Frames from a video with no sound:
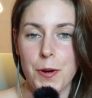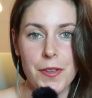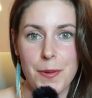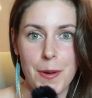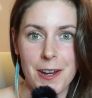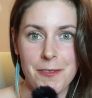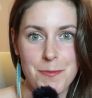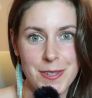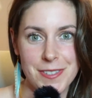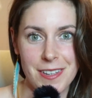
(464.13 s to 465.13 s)
put them out of
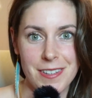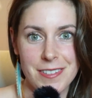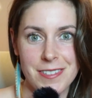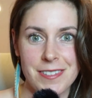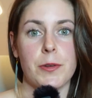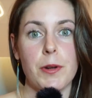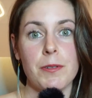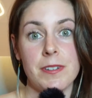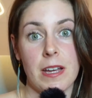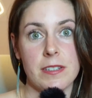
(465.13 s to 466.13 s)
business. So I
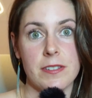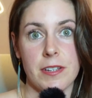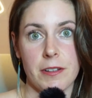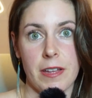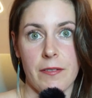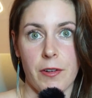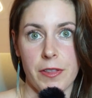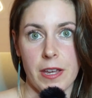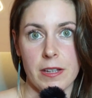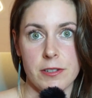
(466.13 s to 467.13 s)
don't necessarily have all
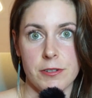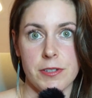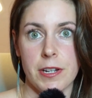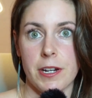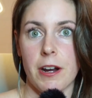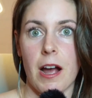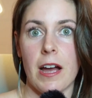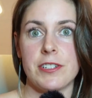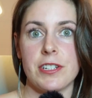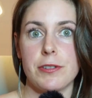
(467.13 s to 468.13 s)
the answers here.
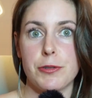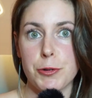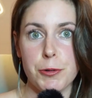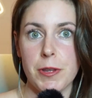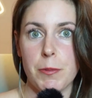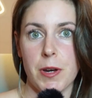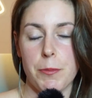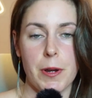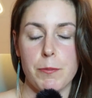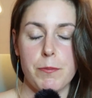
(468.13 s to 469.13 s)
I just truly want to
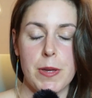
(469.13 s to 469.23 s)
bring